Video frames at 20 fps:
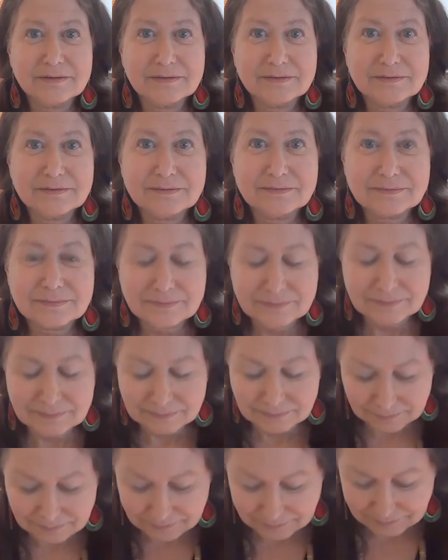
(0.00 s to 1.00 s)

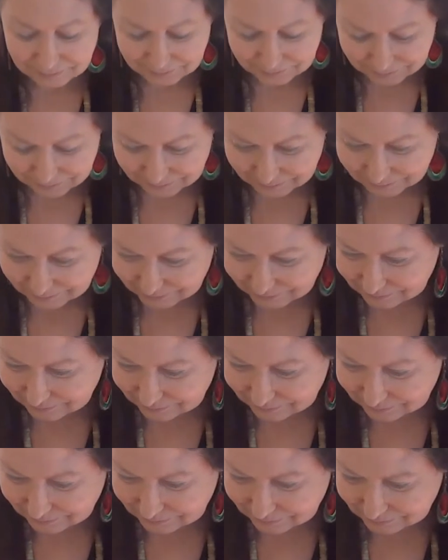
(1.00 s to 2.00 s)

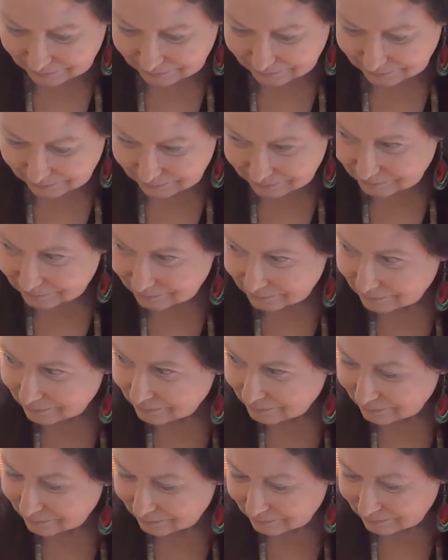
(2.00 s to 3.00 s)

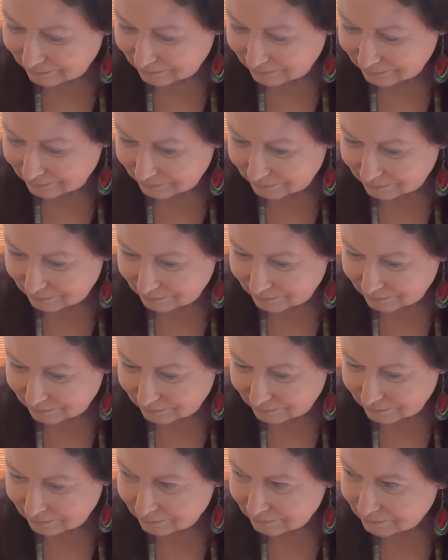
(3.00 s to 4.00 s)

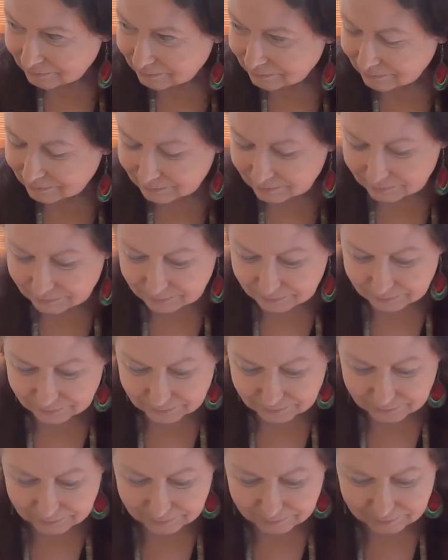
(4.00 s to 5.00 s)

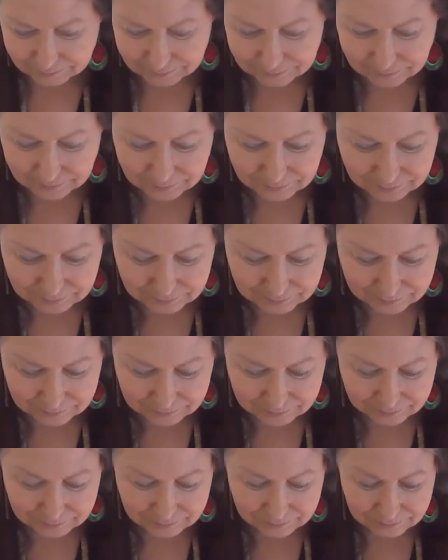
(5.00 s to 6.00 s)

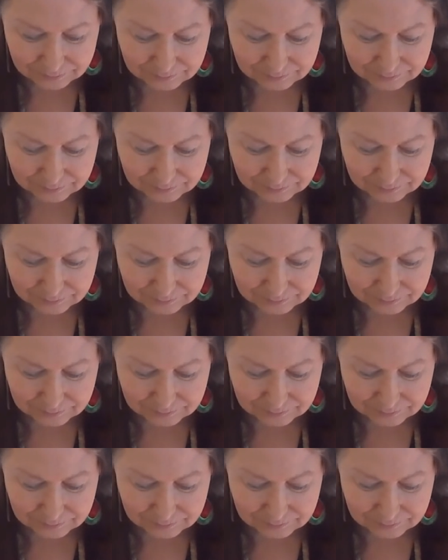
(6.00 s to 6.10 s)
(silence)